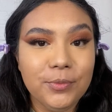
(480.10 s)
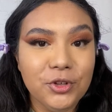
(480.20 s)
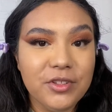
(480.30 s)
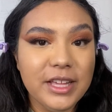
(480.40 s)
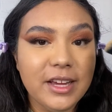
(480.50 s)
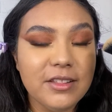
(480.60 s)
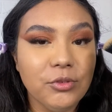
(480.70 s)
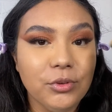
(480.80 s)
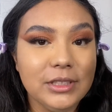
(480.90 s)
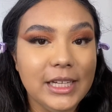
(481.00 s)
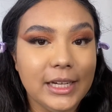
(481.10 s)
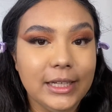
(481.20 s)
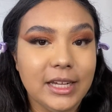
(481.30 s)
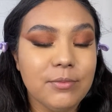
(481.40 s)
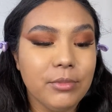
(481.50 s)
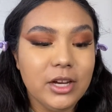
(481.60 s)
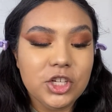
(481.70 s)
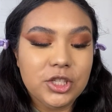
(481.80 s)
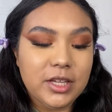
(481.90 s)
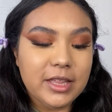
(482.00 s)
using is a Real Techniques brush.
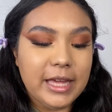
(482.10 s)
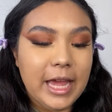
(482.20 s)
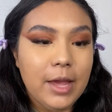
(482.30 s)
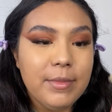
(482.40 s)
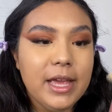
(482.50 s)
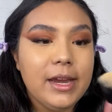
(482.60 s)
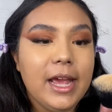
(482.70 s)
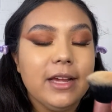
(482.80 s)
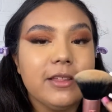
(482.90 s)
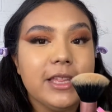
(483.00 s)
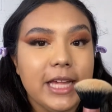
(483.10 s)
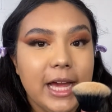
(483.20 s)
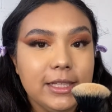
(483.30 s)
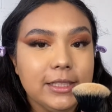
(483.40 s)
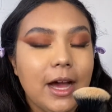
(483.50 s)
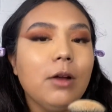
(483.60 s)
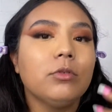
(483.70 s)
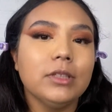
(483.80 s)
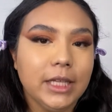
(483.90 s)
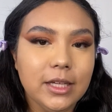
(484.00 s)
This came in a set. I
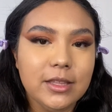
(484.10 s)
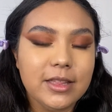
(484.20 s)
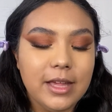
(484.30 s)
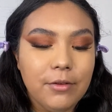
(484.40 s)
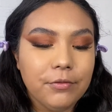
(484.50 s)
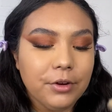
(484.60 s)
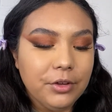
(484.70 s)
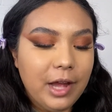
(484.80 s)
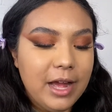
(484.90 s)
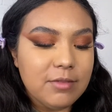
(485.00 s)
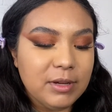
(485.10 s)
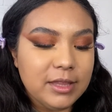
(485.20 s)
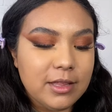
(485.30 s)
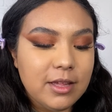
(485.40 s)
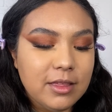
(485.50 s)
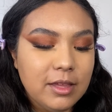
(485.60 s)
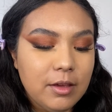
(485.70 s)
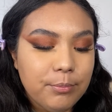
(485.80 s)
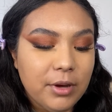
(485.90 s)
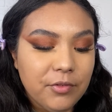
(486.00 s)
will link the set for you guys, but this is
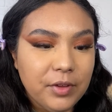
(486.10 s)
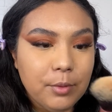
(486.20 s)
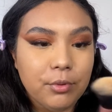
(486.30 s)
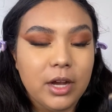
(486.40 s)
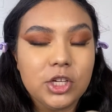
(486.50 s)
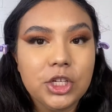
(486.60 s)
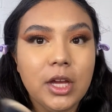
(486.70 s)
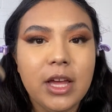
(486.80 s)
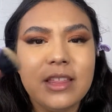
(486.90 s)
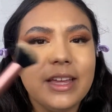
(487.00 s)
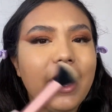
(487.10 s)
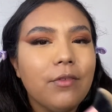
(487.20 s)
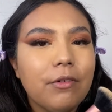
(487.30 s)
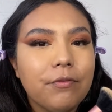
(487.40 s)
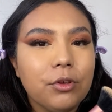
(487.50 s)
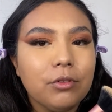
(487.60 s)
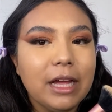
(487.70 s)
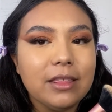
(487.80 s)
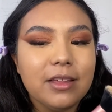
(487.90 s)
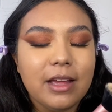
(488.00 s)
the buffing brush. They have a few
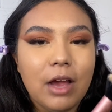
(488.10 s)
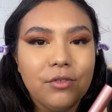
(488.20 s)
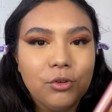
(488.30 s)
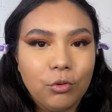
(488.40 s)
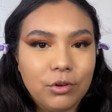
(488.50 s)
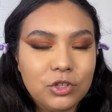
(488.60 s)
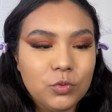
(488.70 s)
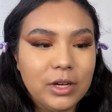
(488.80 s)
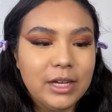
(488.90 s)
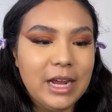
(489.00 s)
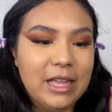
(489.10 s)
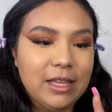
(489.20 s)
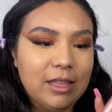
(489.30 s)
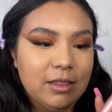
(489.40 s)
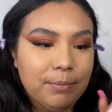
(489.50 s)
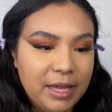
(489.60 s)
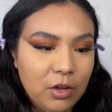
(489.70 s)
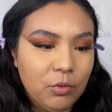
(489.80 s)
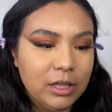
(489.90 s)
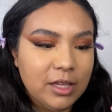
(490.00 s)
like this. I have an orange one and then the
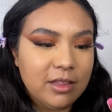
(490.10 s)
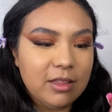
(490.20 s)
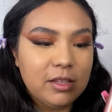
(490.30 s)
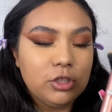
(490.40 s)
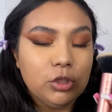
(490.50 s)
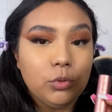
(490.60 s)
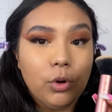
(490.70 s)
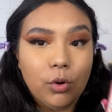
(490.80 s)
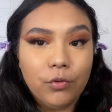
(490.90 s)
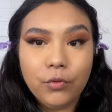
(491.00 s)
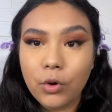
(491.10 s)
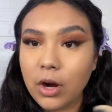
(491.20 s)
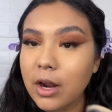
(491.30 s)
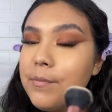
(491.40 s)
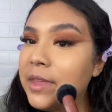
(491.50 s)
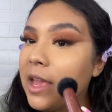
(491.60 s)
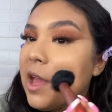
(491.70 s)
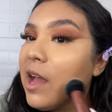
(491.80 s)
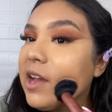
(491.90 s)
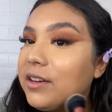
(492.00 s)
pink one. This is the 204,
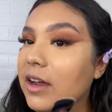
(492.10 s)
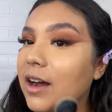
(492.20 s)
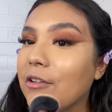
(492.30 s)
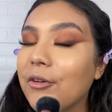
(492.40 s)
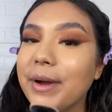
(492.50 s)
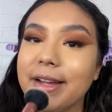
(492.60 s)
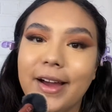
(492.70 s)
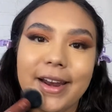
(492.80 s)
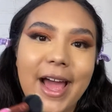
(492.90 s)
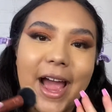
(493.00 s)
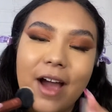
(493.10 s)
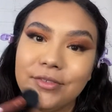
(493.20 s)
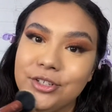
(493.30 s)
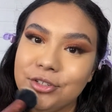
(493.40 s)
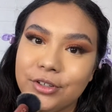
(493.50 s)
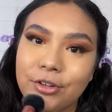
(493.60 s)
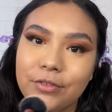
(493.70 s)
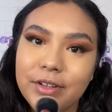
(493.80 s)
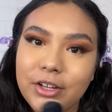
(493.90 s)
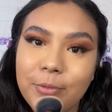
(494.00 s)
and oh my god, I have to do a whole
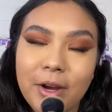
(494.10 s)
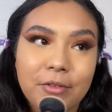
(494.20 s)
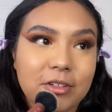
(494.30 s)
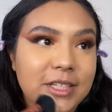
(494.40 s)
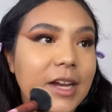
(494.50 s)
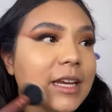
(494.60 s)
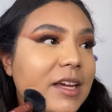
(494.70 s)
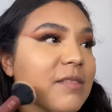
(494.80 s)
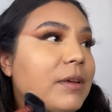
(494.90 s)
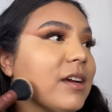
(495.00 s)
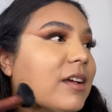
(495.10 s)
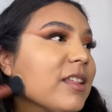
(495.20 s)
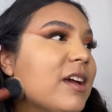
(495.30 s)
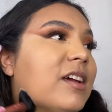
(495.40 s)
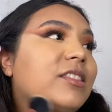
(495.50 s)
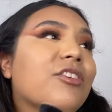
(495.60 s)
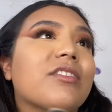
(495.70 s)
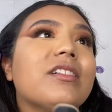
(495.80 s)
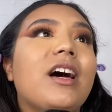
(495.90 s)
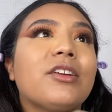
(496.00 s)
video about Real Techniques because there's
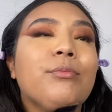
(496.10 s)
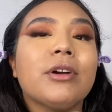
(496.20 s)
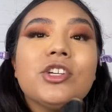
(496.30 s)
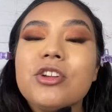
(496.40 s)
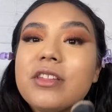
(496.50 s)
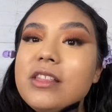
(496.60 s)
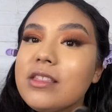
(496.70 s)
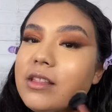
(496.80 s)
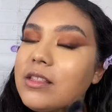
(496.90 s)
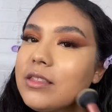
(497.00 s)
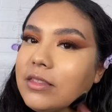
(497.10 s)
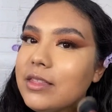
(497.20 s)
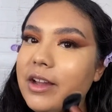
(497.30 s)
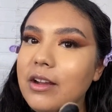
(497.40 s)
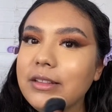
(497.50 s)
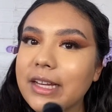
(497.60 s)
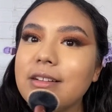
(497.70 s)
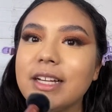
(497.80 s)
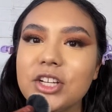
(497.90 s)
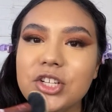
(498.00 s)
a lot of brushes in their like
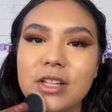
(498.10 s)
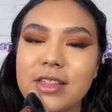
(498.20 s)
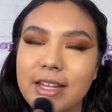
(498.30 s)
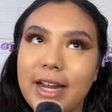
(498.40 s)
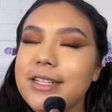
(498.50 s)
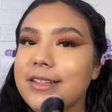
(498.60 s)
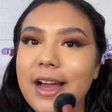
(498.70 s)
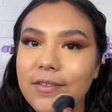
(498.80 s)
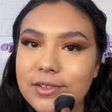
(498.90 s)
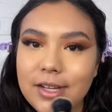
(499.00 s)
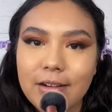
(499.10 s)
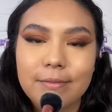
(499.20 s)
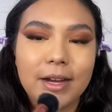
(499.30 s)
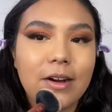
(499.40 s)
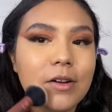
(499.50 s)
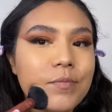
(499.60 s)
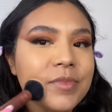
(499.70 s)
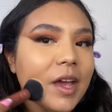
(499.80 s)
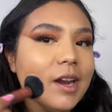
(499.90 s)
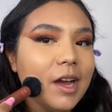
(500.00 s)
collections that I just have to talk about,
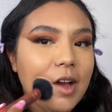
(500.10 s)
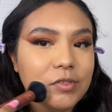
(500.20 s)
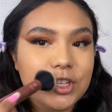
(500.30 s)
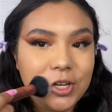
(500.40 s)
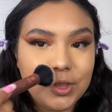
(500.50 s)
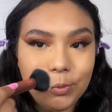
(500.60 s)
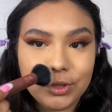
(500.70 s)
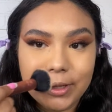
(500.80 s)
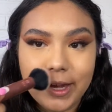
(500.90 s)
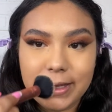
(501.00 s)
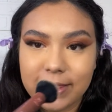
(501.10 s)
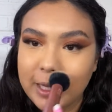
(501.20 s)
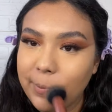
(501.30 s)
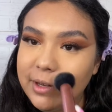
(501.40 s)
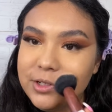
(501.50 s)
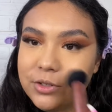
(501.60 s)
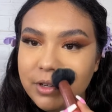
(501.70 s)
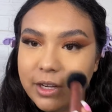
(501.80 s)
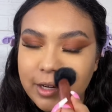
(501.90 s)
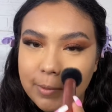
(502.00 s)
and I have to share them with you guys. I think I'm gonna do
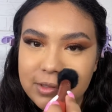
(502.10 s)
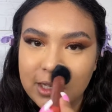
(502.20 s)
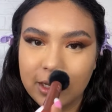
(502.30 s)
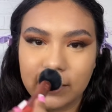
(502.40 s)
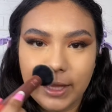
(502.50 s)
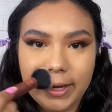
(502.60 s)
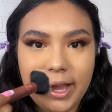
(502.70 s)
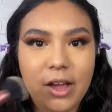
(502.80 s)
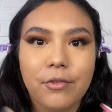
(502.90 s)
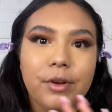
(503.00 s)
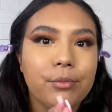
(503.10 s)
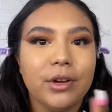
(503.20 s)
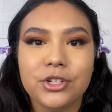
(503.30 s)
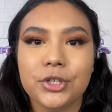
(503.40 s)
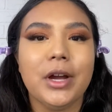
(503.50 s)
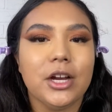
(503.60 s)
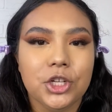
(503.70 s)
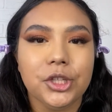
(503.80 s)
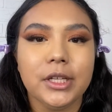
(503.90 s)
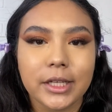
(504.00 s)
an updated like every brush you
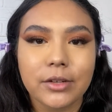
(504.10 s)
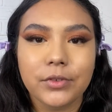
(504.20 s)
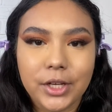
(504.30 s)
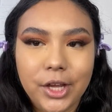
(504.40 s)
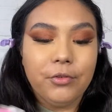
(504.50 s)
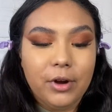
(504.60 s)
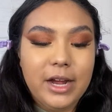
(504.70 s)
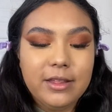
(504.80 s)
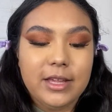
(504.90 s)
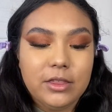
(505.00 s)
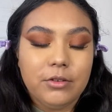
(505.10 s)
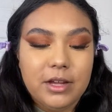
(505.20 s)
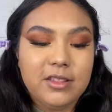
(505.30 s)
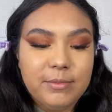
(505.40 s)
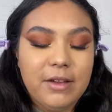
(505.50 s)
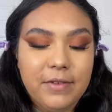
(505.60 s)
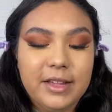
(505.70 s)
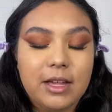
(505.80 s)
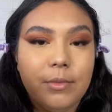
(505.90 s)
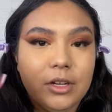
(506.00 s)
actually need video. Before I set the rest of my face,
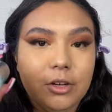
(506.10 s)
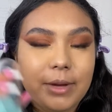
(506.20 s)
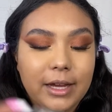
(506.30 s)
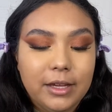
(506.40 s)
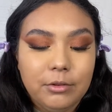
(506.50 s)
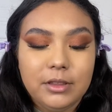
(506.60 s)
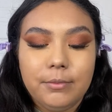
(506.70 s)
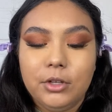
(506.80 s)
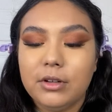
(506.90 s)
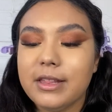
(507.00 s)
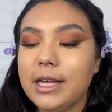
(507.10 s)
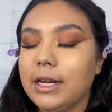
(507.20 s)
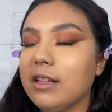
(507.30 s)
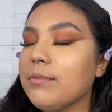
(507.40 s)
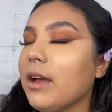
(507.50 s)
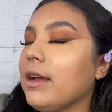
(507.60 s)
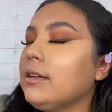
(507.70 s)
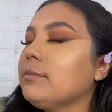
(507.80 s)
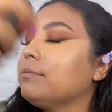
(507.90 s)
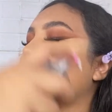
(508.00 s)
I'm gonna go back in with the Milk setting spray
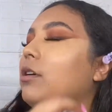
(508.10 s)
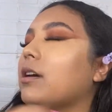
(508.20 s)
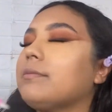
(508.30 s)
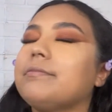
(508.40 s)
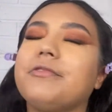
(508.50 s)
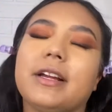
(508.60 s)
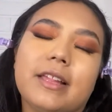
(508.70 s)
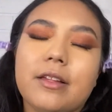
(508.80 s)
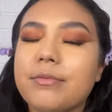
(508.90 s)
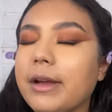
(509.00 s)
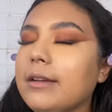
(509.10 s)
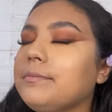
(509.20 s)
or fixing spray